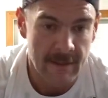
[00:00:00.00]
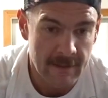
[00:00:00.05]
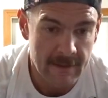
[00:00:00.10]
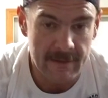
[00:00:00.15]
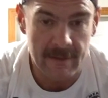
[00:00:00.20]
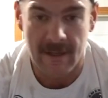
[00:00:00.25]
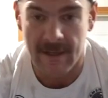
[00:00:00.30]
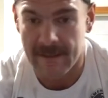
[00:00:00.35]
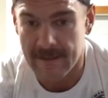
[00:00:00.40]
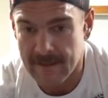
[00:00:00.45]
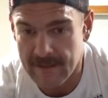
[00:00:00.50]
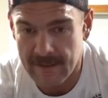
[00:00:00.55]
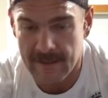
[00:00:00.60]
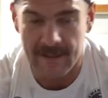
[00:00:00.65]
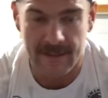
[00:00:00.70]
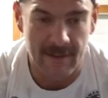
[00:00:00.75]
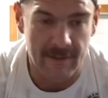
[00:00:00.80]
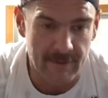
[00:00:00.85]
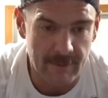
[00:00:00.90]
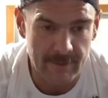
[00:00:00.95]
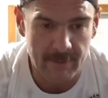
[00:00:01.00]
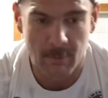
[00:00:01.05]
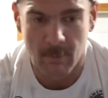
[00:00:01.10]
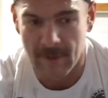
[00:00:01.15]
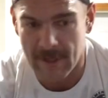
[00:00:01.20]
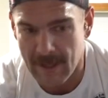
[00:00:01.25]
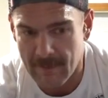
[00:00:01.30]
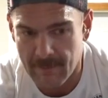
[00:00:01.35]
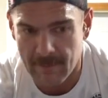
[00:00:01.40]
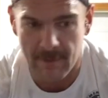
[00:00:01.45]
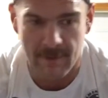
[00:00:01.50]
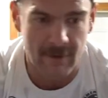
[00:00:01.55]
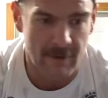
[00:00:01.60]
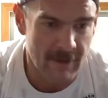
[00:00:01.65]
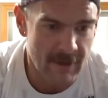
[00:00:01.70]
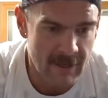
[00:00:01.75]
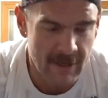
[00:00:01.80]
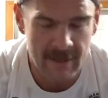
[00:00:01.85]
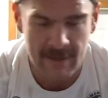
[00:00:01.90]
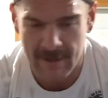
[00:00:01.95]
the idea is
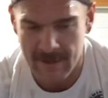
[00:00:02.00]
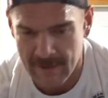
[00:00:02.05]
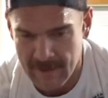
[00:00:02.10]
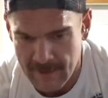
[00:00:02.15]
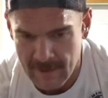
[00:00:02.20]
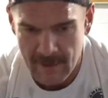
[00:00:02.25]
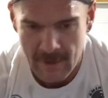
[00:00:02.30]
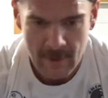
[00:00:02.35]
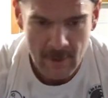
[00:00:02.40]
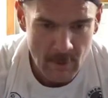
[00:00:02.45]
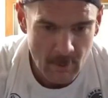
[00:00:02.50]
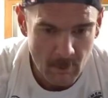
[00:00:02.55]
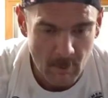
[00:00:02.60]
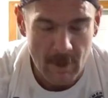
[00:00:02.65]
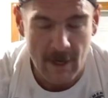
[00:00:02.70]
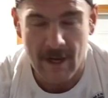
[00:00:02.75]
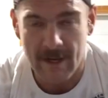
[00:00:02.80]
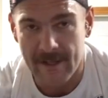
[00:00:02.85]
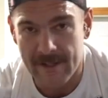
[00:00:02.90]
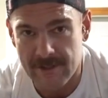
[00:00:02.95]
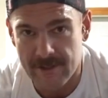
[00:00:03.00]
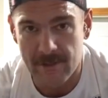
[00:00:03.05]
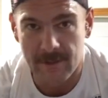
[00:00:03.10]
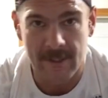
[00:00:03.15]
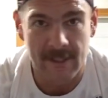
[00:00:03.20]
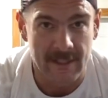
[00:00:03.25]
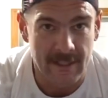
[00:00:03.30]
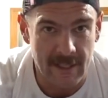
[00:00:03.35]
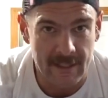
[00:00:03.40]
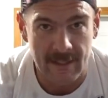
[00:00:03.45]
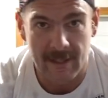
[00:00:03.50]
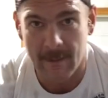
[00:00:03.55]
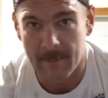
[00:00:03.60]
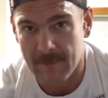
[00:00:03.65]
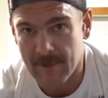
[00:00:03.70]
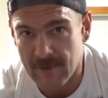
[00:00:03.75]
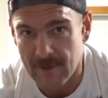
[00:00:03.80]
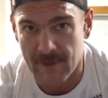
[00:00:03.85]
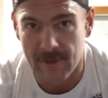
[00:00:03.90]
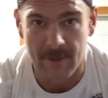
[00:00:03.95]
whatever wattage you can get
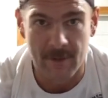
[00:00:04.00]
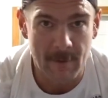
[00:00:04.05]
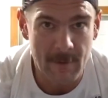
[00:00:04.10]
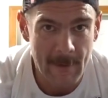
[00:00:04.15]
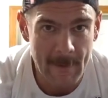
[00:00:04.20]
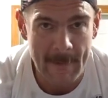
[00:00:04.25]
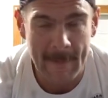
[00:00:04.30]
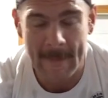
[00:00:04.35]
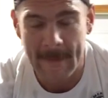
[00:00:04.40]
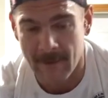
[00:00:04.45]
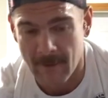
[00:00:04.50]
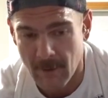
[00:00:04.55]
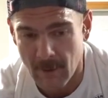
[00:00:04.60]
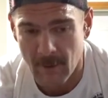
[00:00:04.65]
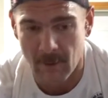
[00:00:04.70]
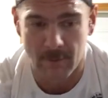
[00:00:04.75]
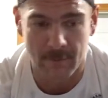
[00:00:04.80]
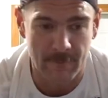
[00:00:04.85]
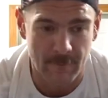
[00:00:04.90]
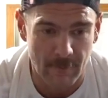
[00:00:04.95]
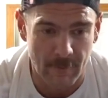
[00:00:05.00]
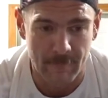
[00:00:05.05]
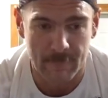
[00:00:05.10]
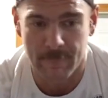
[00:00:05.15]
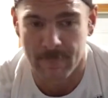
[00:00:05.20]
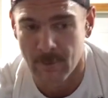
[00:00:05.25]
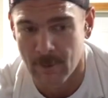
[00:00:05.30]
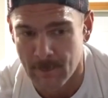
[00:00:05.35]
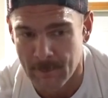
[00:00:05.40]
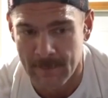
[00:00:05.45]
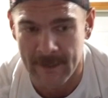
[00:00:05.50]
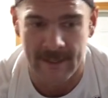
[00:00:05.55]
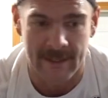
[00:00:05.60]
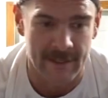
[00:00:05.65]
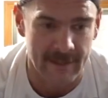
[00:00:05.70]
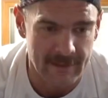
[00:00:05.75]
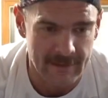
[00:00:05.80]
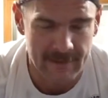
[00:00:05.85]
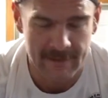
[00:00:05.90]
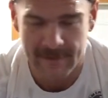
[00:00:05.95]
up to and hold for a full
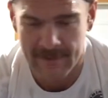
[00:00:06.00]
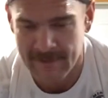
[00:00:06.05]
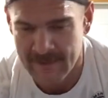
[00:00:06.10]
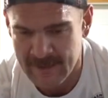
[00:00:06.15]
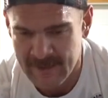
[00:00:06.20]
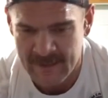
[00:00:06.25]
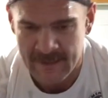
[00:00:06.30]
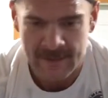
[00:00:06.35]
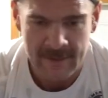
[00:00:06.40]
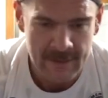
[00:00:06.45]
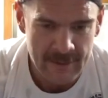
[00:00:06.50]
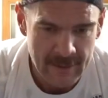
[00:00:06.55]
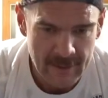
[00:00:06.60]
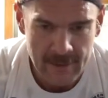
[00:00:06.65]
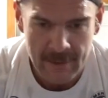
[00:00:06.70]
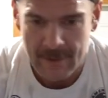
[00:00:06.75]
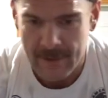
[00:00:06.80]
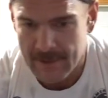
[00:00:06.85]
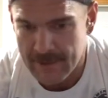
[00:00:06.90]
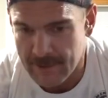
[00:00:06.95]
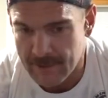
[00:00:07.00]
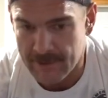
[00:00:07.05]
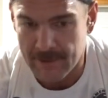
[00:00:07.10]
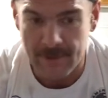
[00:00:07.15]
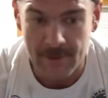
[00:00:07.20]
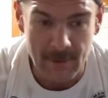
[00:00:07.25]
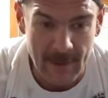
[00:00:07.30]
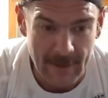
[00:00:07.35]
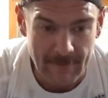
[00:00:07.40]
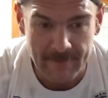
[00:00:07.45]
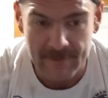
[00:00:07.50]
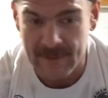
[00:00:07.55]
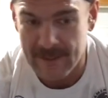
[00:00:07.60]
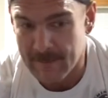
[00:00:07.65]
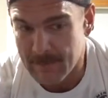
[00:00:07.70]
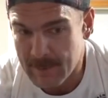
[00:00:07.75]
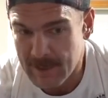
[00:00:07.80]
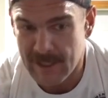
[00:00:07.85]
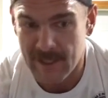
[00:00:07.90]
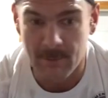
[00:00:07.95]
minute, your new
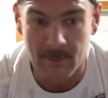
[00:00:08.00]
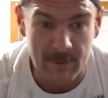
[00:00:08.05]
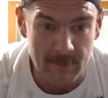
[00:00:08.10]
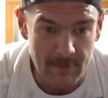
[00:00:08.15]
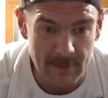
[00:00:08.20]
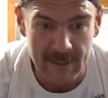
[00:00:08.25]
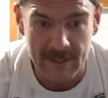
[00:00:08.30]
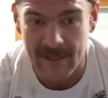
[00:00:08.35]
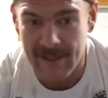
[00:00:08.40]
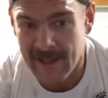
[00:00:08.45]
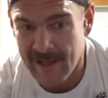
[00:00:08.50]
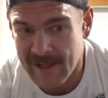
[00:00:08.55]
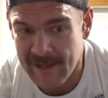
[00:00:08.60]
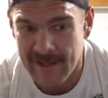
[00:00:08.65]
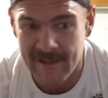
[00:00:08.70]
FTP would be